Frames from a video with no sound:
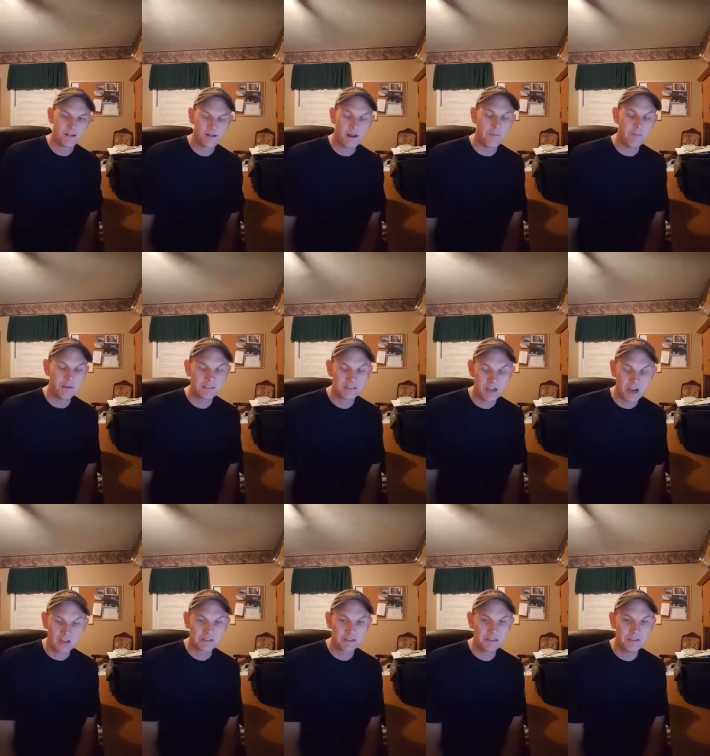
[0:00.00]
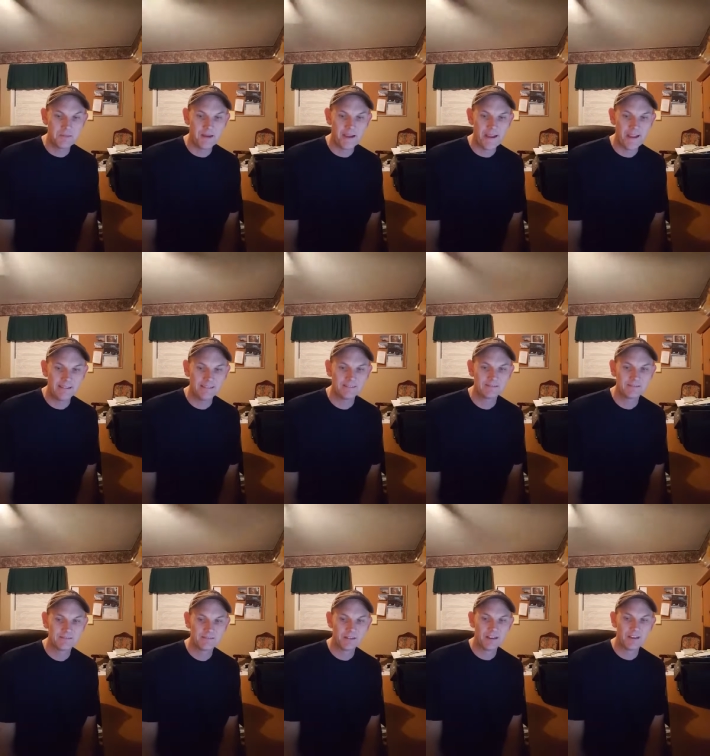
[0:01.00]
I miss talking to you, man.
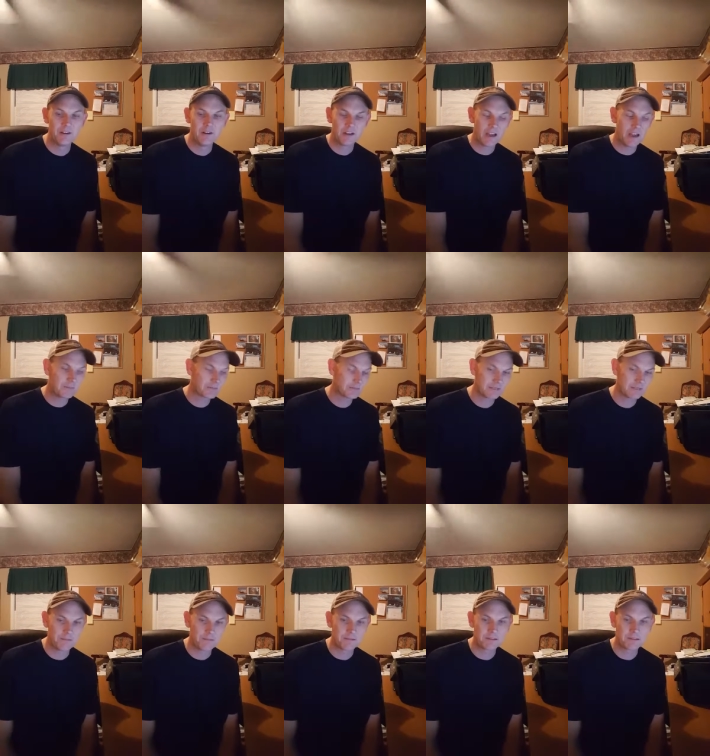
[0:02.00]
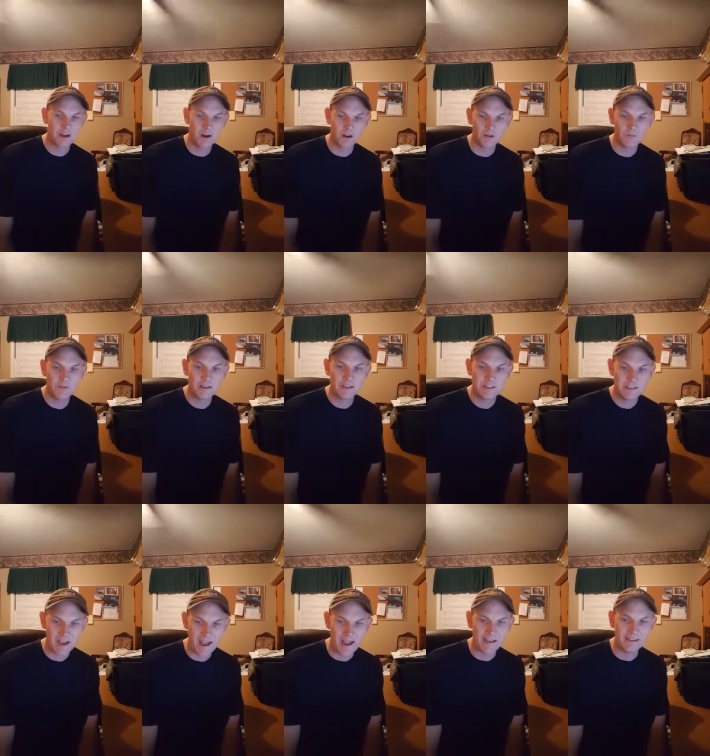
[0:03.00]
We need to hook up sometime and talk. We need to
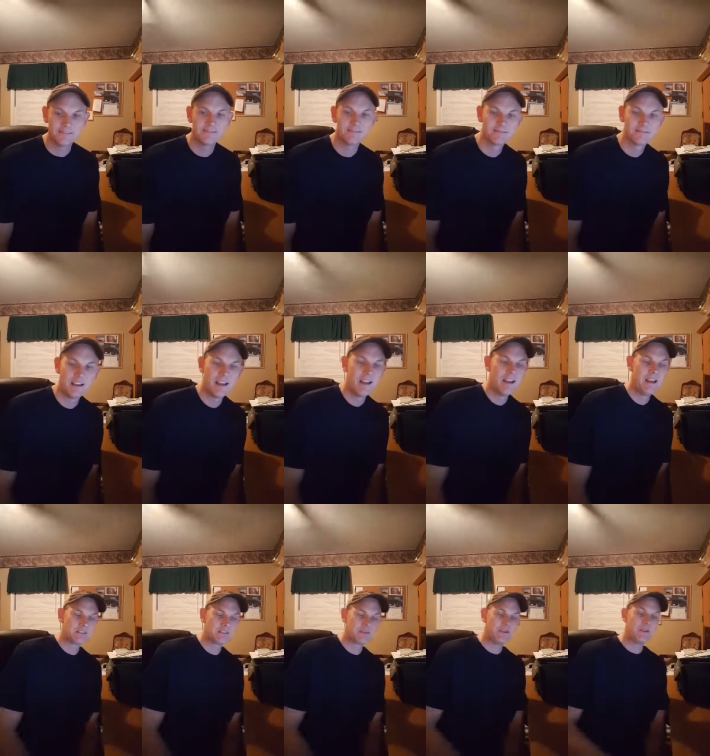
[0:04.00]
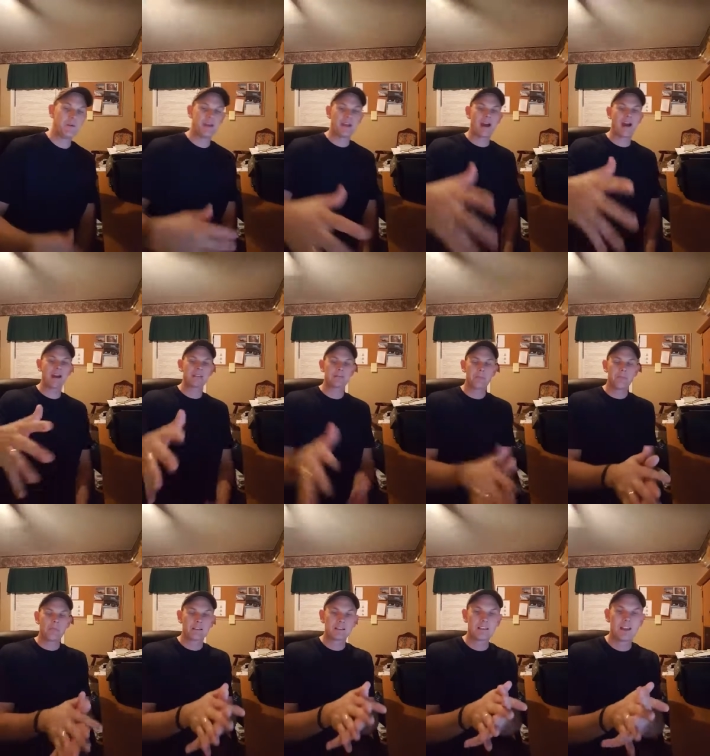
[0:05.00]
chat. So anyway, guys,
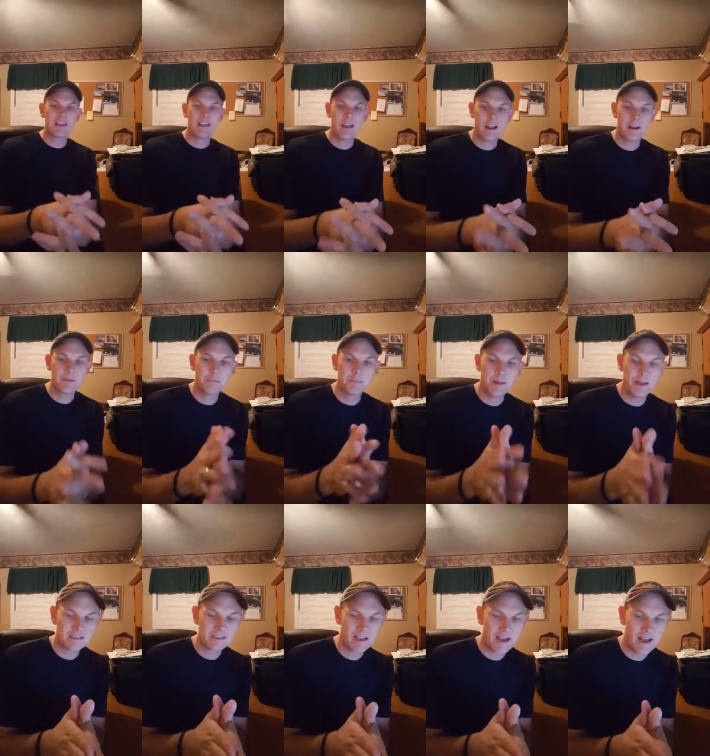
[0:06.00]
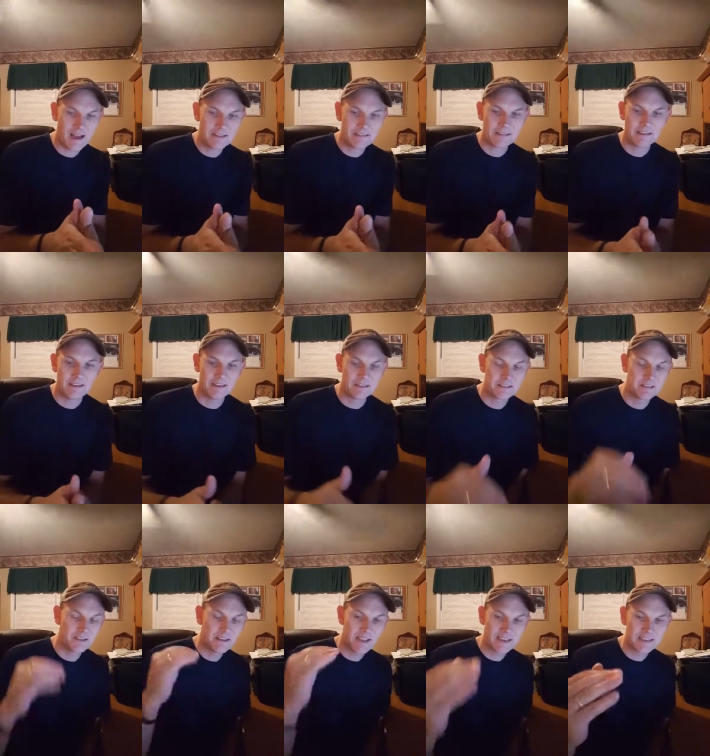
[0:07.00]
take care. Be blessed, guys. And until
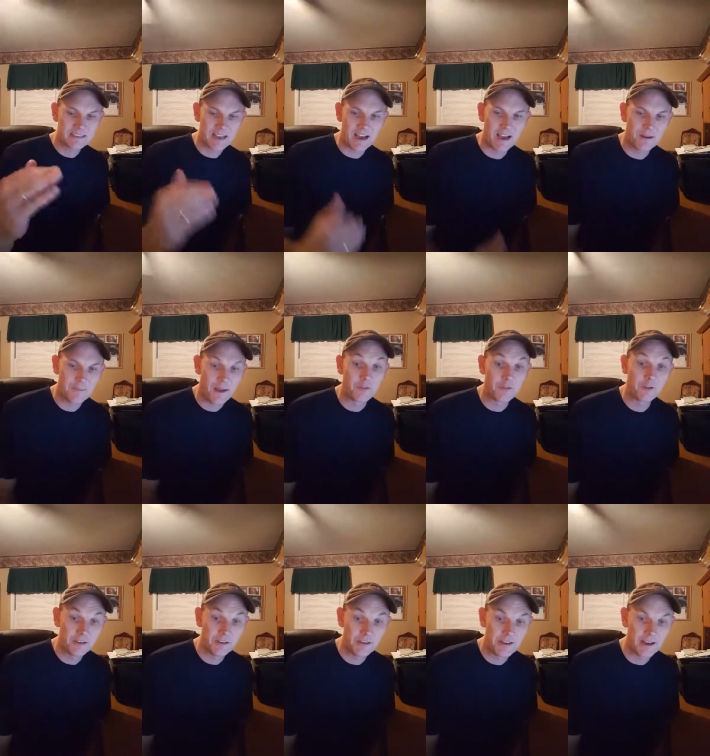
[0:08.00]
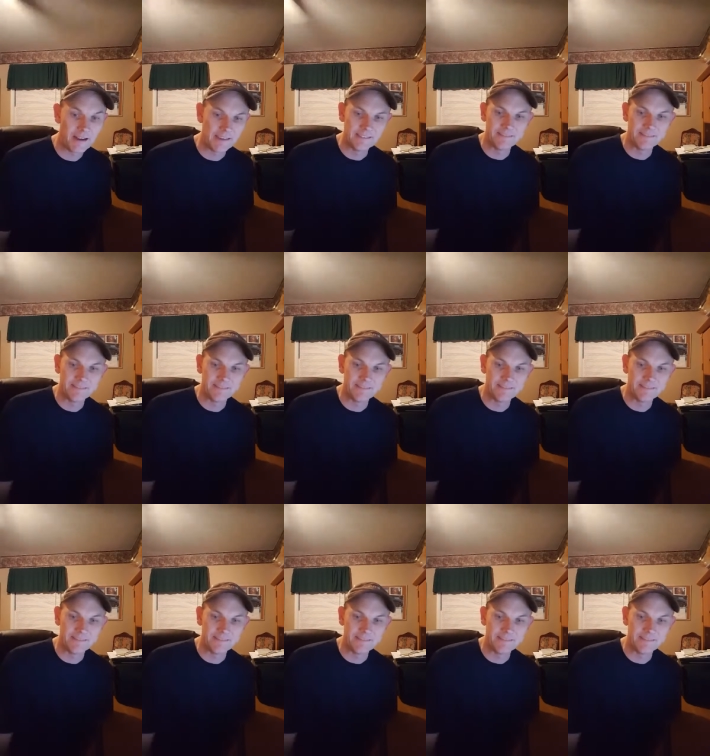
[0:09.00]
the next time, have a good night.